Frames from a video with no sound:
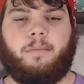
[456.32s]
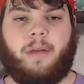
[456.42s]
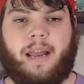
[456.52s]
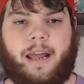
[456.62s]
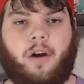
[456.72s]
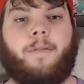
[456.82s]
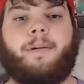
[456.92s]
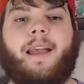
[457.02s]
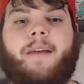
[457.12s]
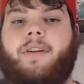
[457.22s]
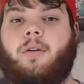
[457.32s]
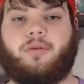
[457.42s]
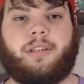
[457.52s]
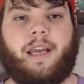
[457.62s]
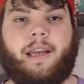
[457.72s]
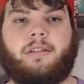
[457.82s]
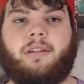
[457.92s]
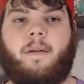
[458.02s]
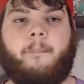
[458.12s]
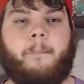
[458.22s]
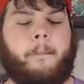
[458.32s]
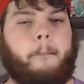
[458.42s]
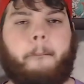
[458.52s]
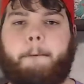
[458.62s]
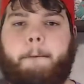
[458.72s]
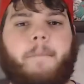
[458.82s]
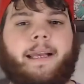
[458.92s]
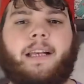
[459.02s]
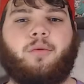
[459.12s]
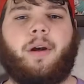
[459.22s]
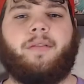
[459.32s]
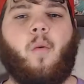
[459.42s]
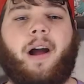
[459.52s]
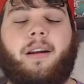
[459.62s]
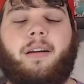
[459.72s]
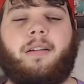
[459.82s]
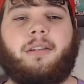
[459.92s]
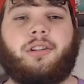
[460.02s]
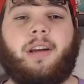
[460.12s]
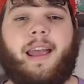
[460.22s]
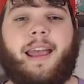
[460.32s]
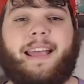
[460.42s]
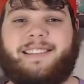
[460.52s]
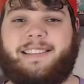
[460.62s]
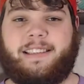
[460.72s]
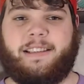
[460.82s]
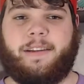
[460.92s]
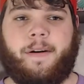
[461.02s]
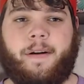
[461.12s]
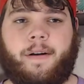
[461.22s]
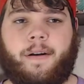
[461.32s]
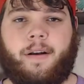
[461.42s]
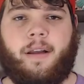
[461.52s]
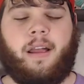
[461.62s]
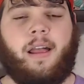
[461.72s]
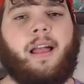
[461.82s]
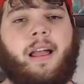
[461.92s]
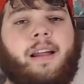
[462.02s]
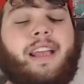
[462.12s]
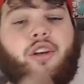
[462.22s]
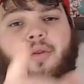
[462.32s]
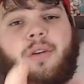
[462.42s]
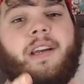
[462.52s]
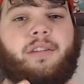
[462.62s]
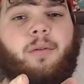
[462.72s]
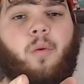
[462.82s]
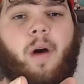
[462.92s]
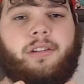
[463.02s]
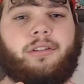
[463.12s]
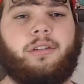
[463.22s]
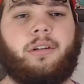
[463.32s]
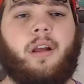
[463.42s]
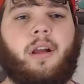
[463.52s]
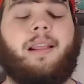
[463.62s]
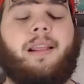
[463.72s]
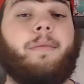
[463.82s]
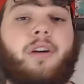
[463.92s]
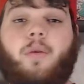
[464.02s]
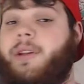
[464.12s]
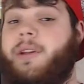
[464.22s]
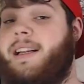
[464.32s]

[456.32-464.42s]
And I hope Kevin Owens retains. But I guess we'll have to watch and see. Thank you guys for watching. Let me know what you think